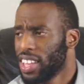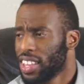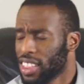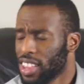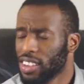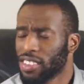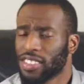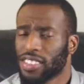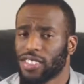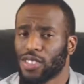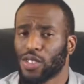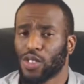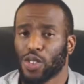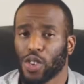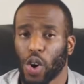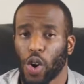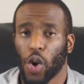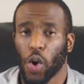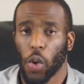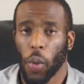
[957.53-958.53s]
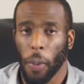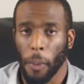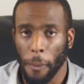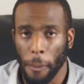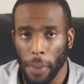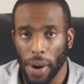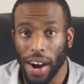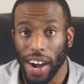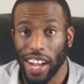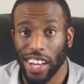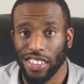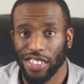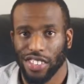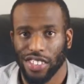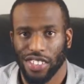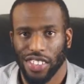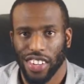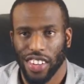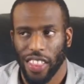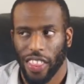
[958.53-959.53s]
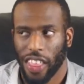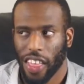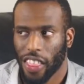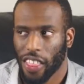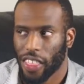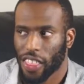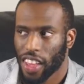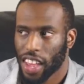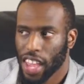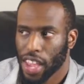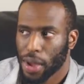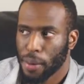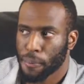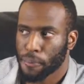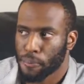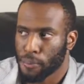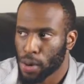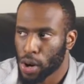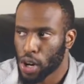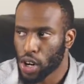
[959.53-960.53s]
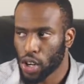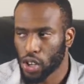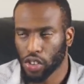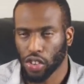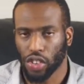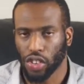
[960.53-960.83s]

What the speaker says: There's so much that they merged